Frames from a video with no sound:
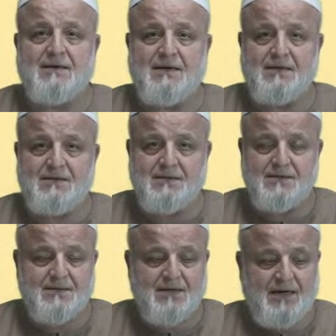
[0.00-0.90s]
In
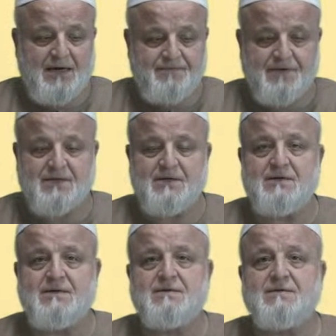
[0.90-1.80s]
our
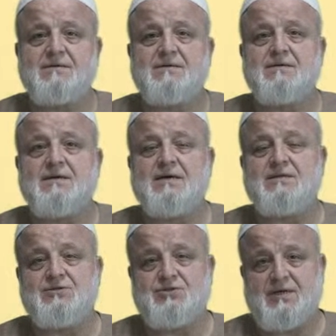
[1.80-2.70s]
fiqh, in
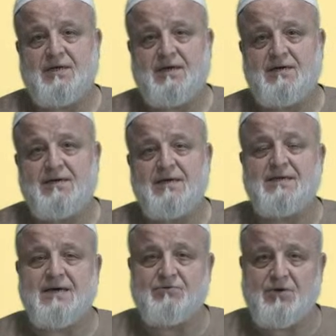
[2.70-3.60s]
the Sharia,
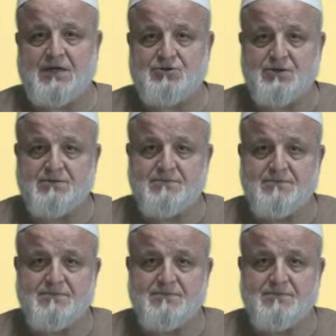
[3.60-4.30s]
in our religion,